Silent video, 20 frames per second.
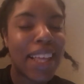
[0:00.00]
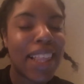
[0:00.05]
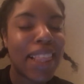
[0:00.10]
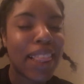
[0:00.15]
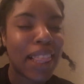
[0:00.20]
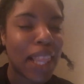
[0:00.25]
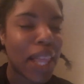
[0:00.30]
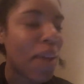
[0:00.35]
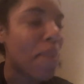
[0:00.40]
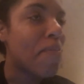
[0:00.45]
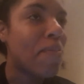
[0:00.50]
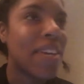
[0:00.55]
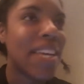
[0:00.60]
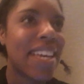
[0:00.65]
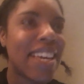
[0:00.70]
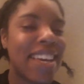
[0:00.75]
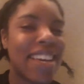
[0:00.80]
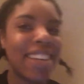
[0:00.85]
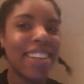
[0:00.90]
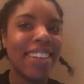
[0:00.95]
let
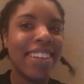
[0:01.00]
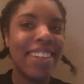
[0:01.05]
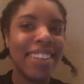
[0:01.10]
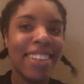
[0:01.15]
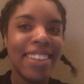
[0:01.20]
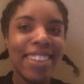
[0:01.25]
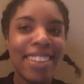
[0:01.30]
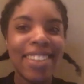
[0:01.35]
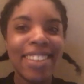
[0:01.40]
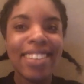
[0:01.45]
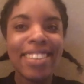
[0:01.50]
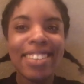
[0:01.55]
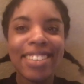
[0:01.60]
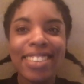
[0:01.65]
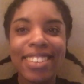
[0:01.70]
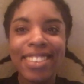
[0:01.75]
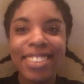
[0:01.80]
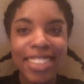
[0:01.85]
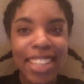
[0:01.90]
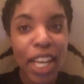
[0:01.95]
me
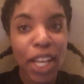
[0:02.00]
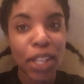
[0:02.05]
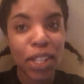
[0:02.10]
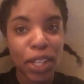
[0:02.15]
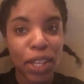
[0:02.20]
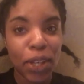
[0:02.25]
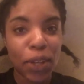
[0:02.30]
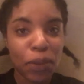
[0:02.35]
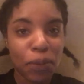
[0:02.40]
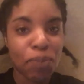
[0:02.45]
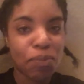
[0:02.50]
tell you,